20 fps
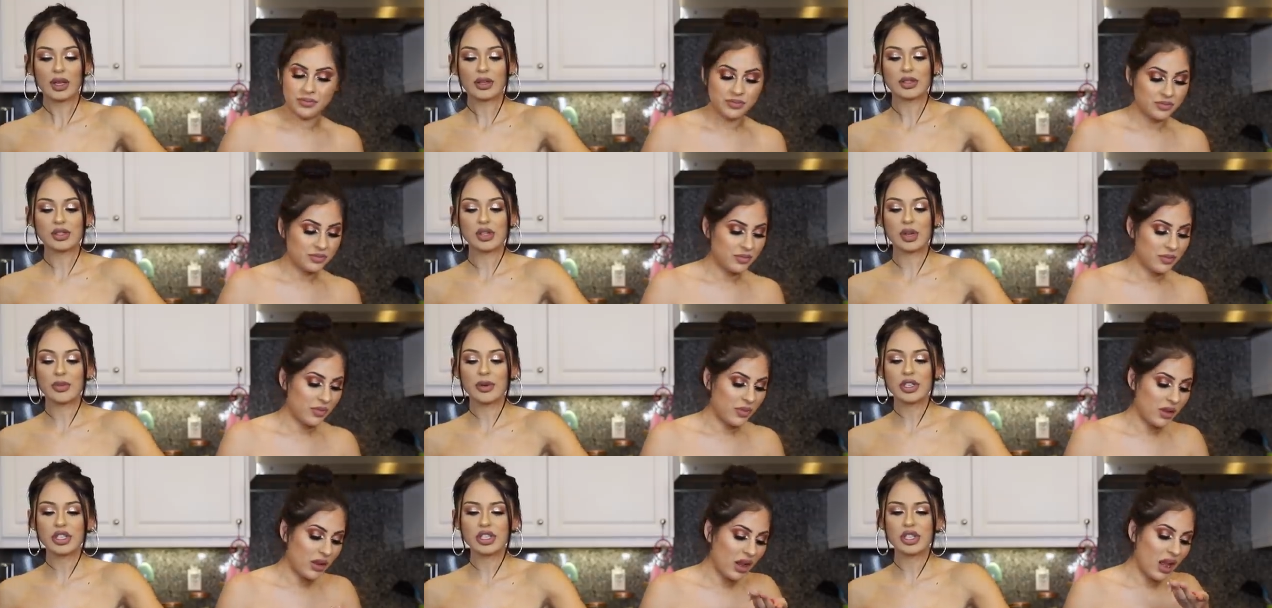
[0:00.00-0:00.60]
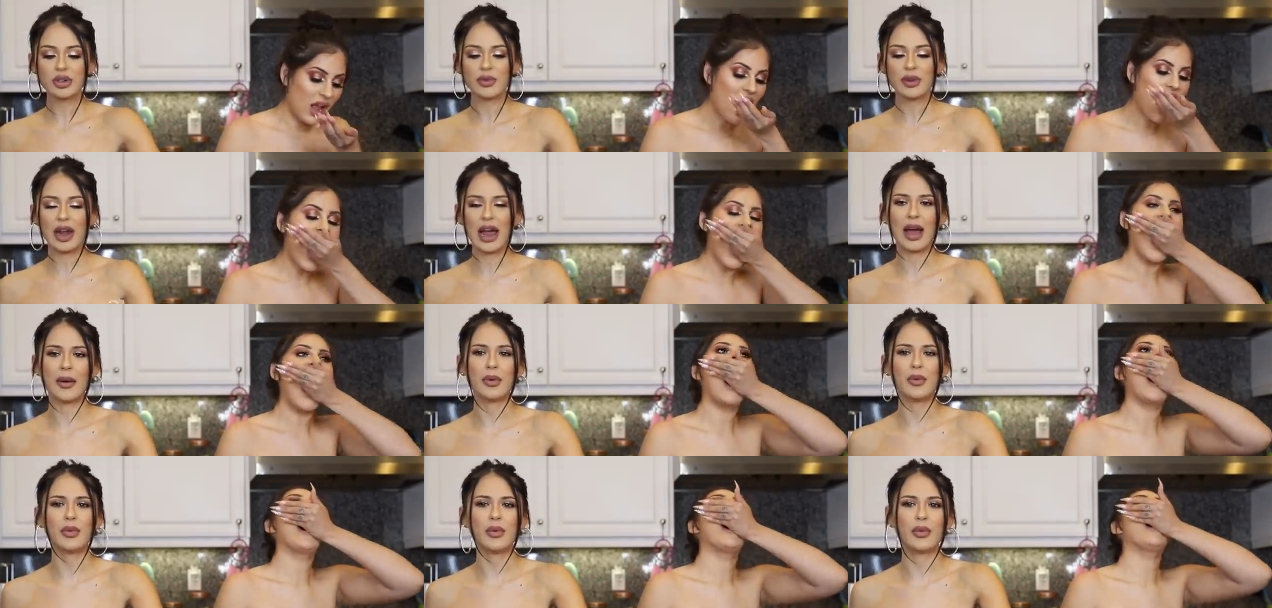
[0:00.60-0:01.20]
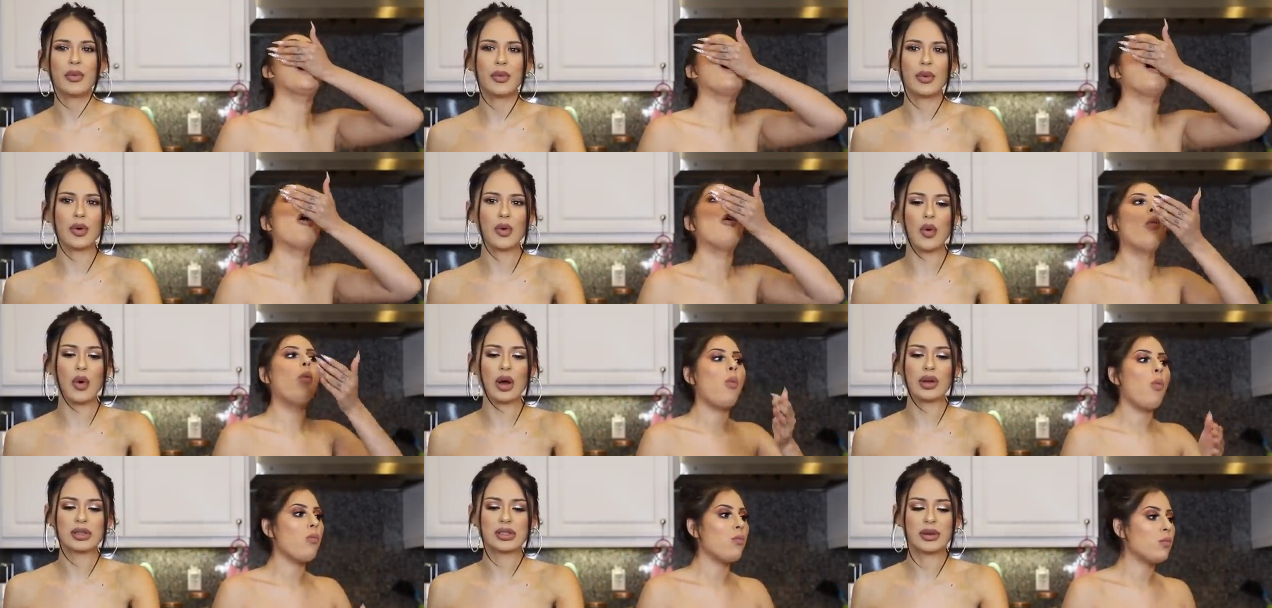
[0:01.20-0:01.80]
Speaker 1: So much shit would happen when we would
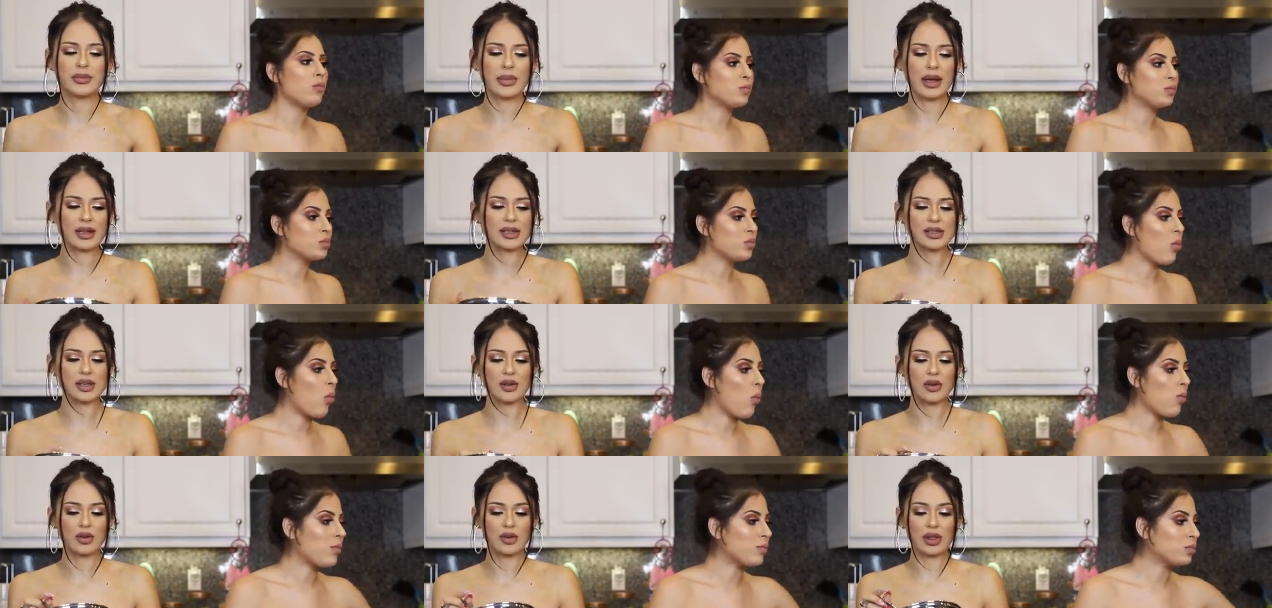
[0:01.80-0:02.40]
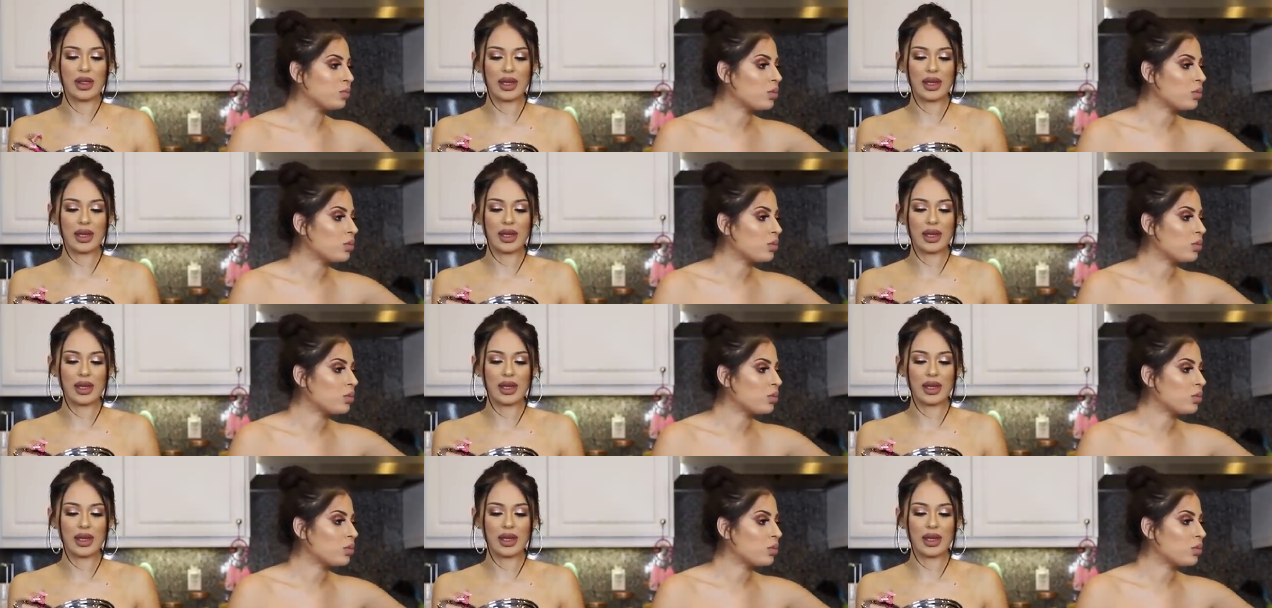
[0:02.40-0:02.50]
go out to Mexico.